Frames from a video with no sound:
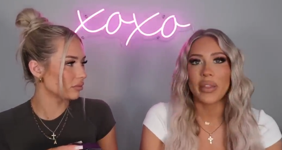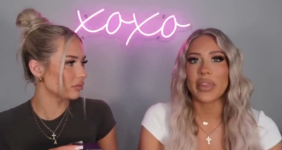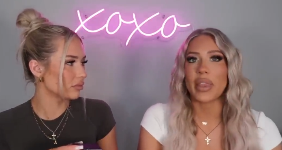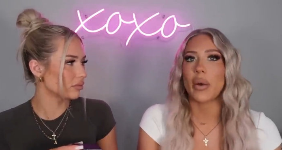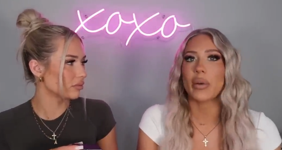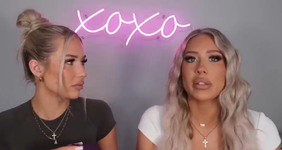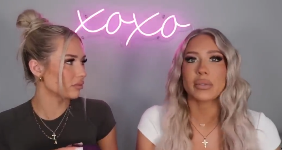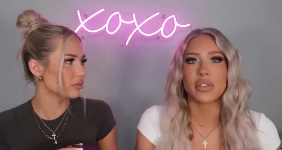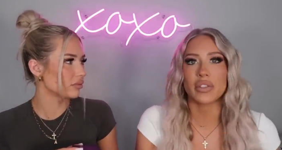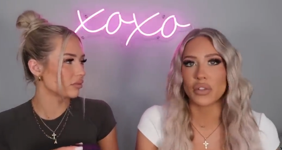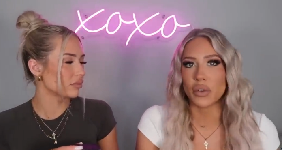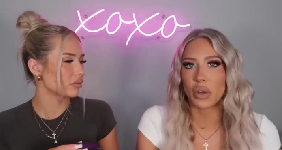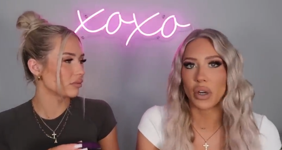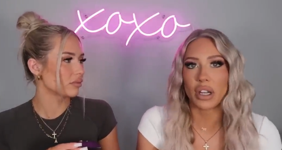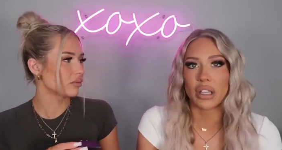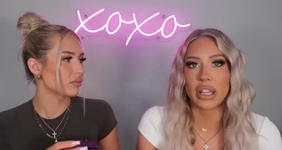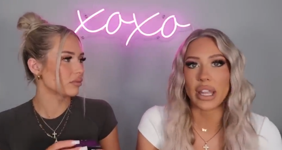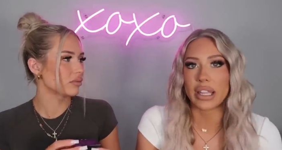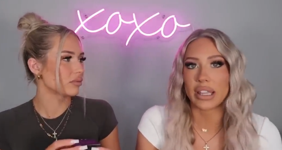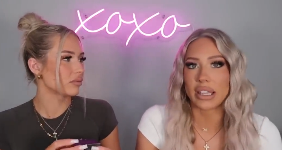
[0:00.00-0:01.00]
Speaker 1: That was before
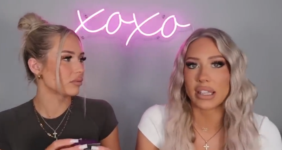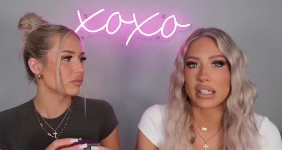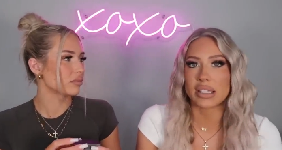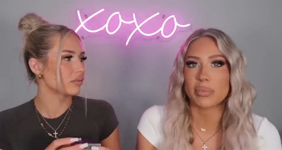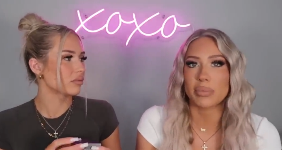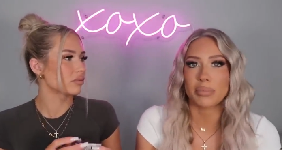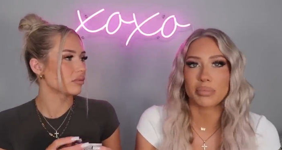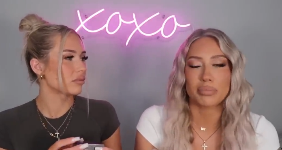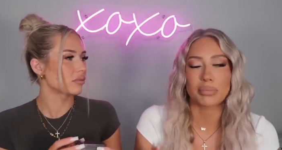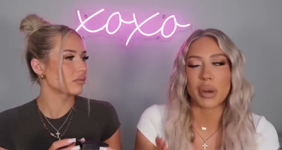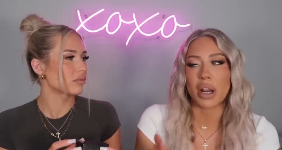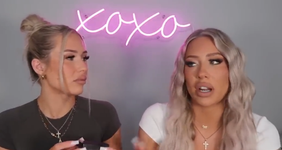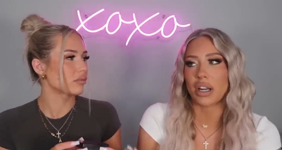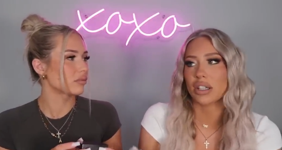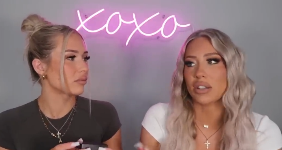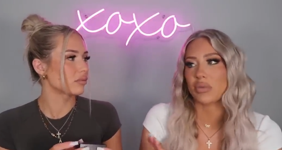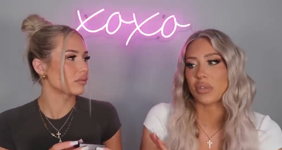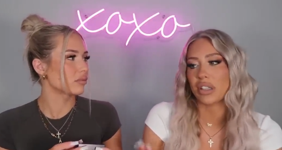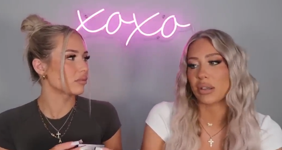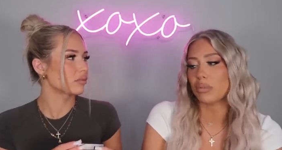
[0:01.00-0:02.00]
like this
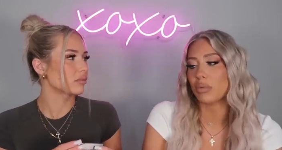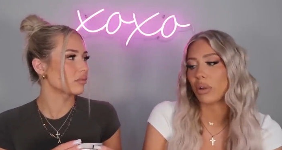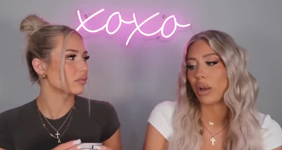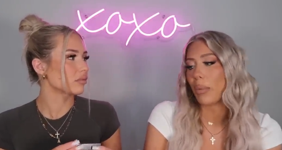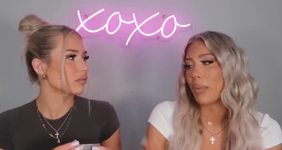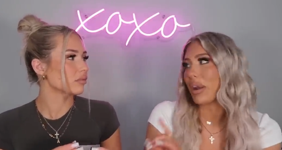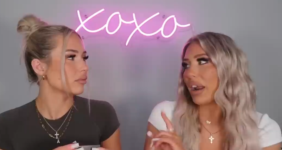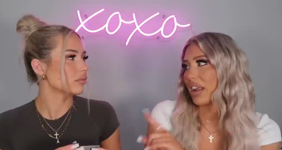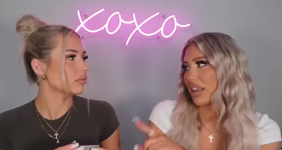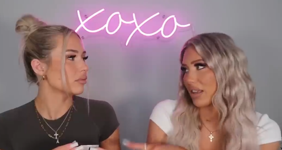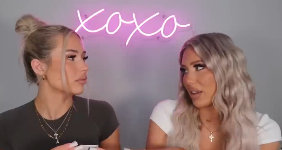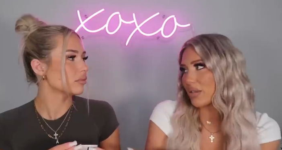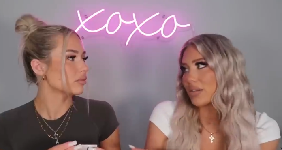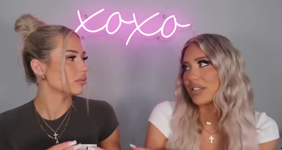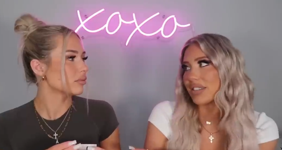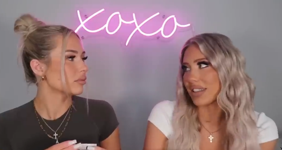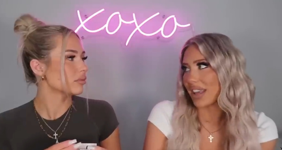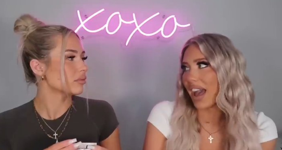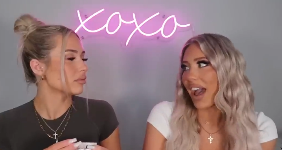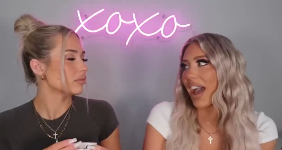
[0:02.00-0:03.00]
product really blew up, and I
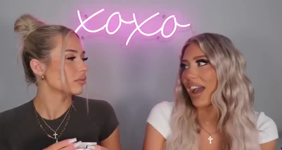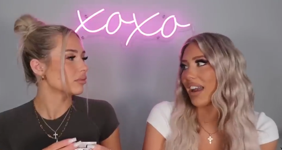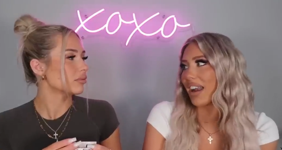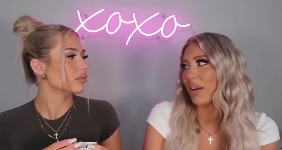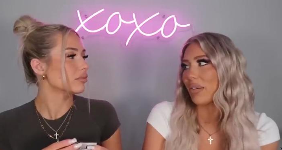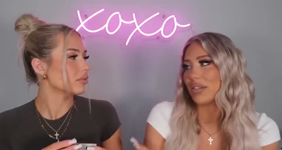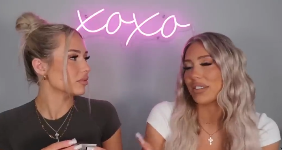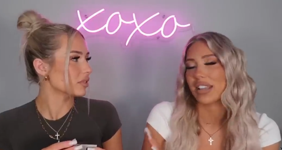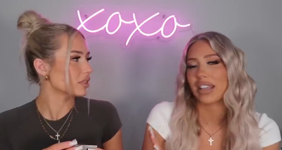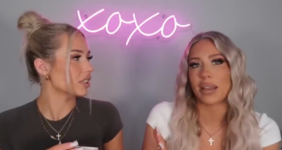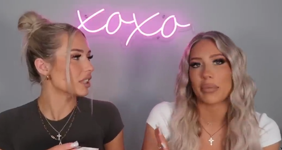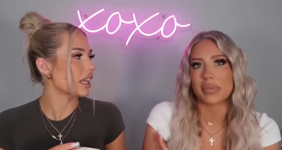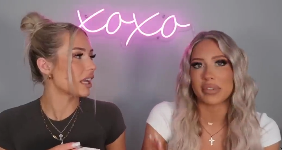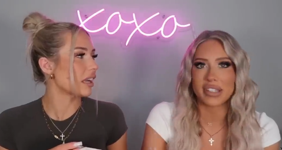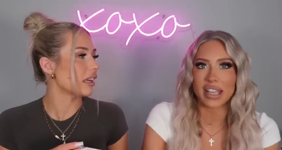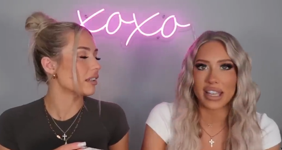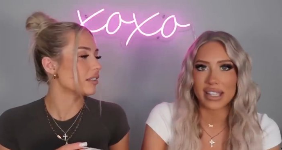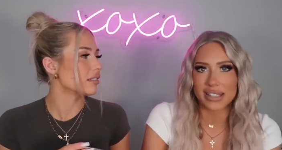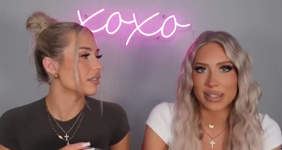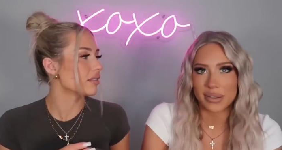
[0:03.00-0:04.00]
used that and I was like
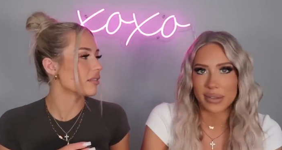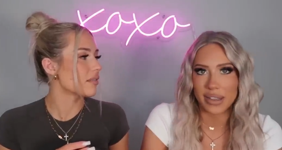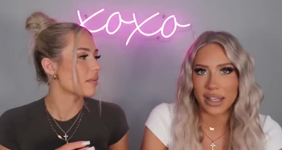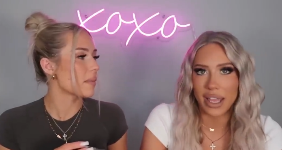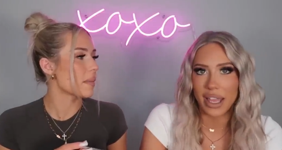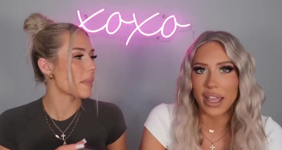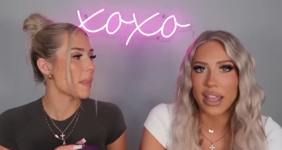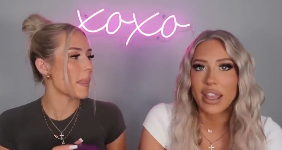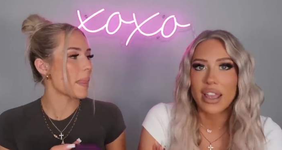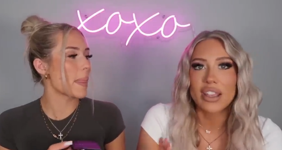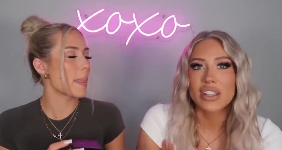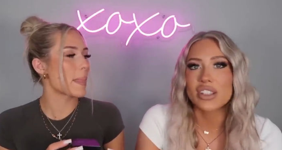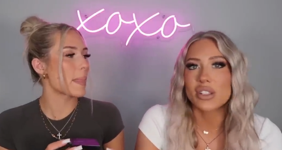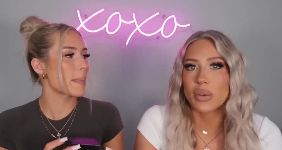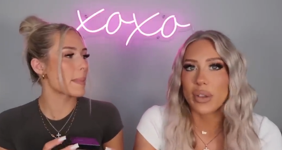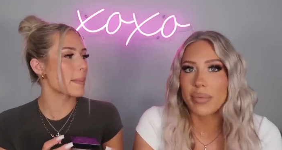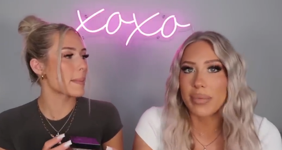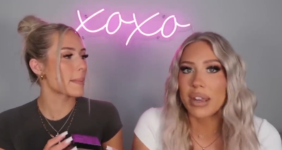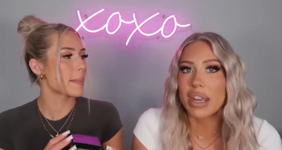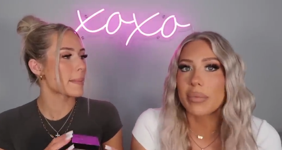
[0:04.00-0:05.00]
obsessed with it. So
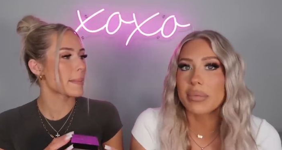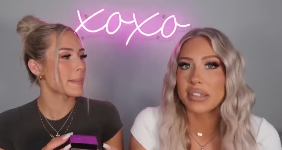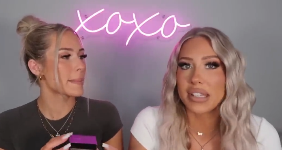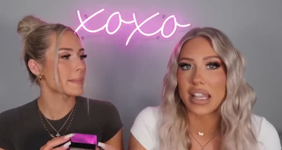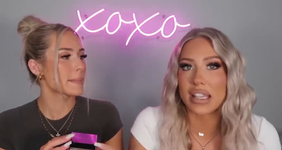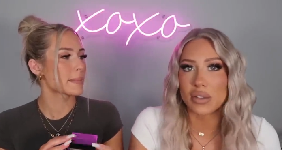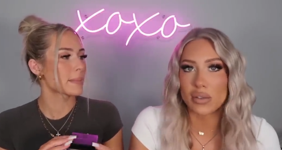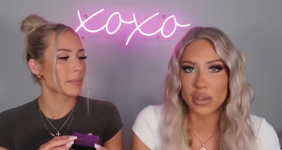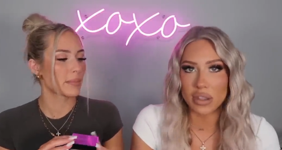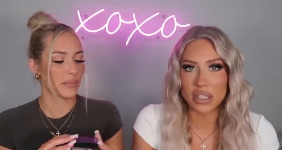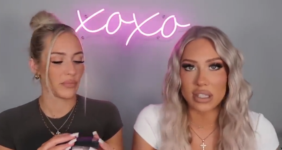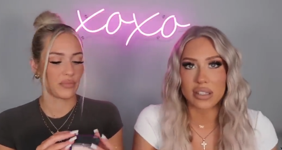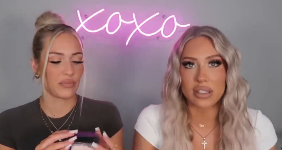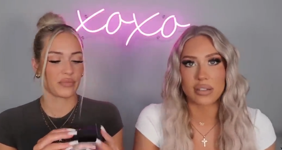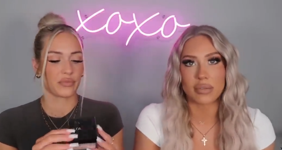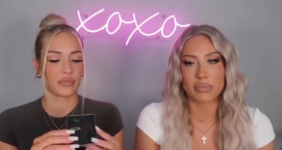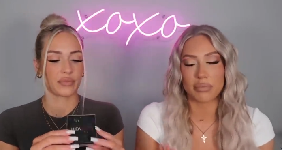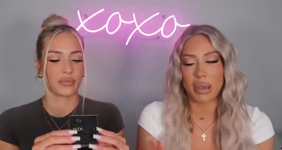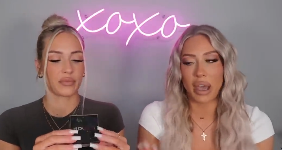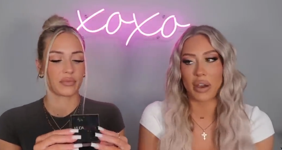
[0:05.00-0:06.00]
we've been obsessed with this
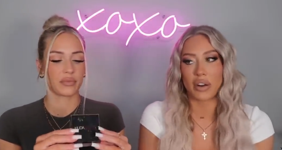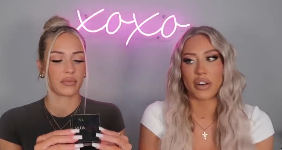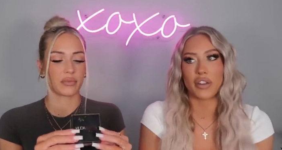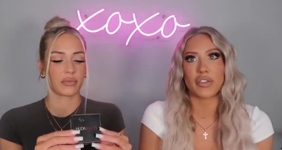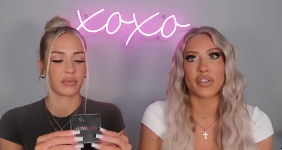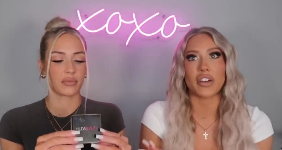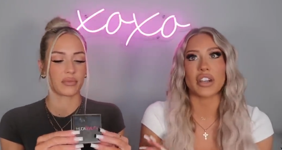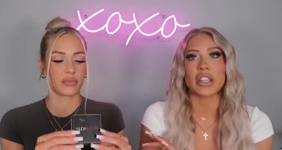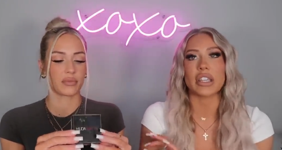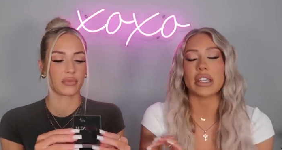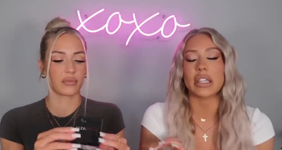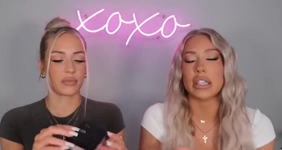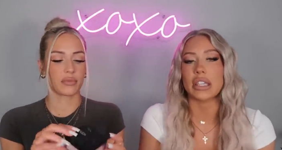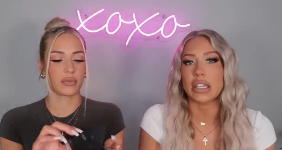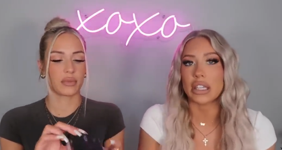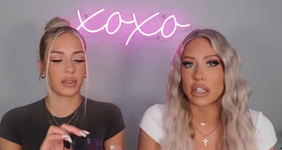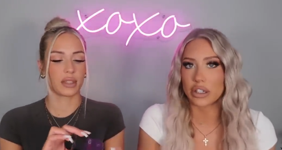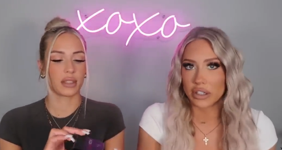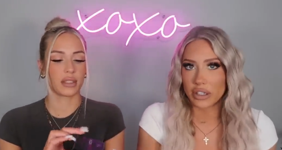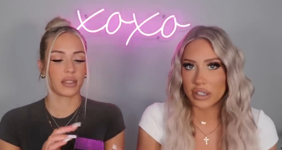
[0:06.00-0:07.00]
powder for
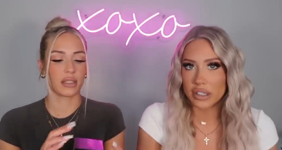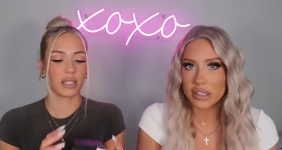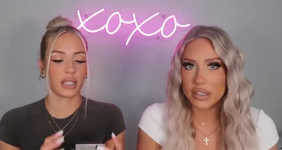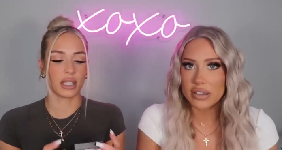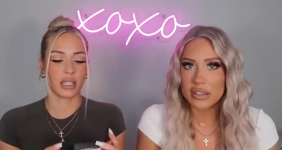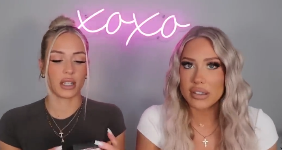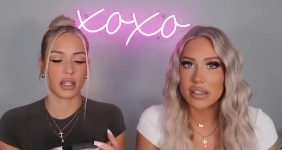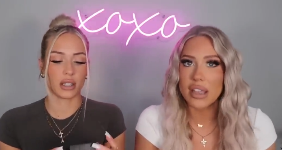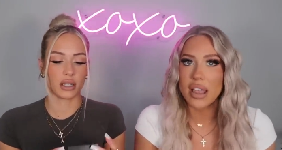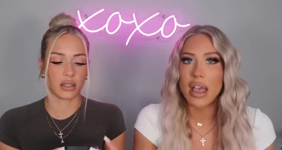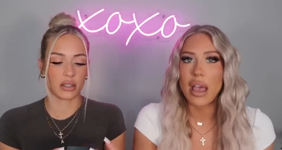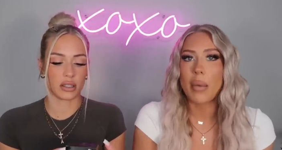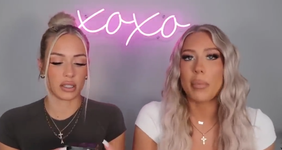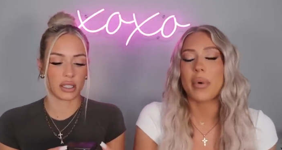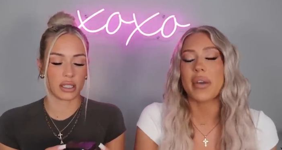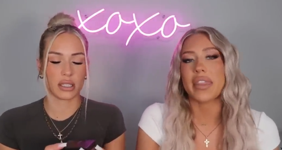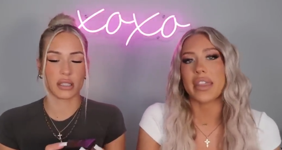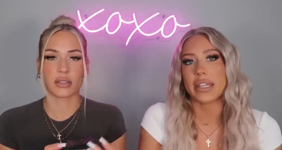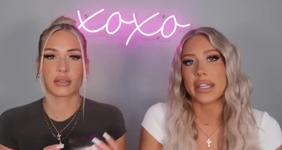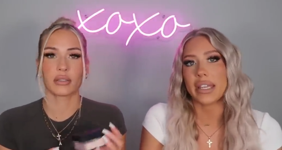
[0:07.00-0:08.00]
years. But
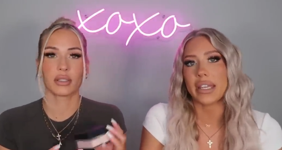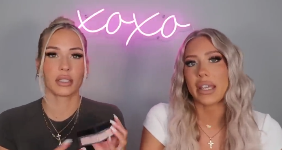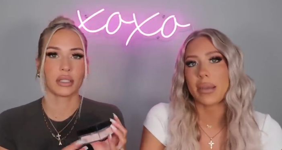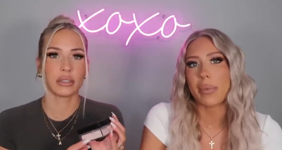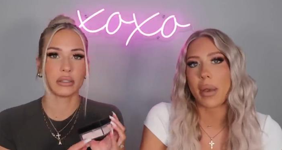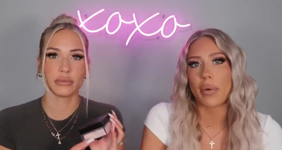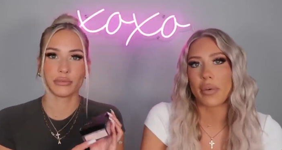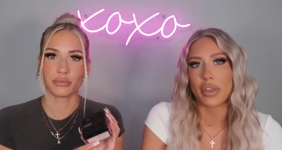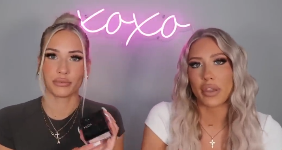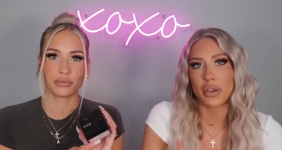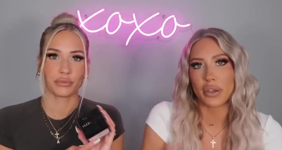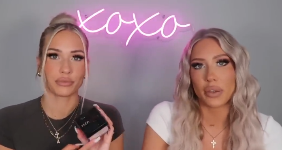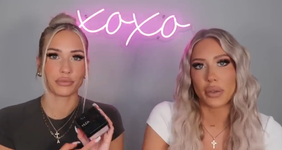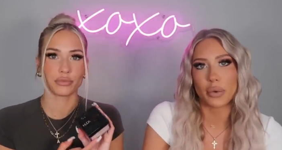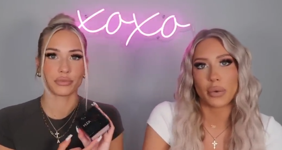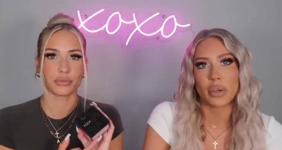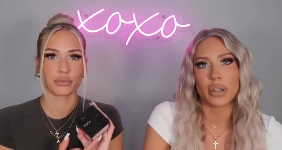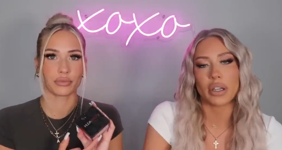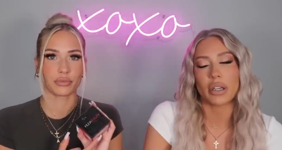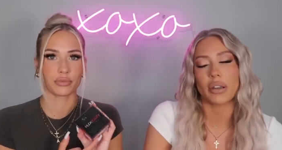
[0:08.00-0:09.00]
they did come out with a
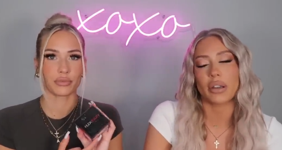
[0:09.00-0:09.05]
new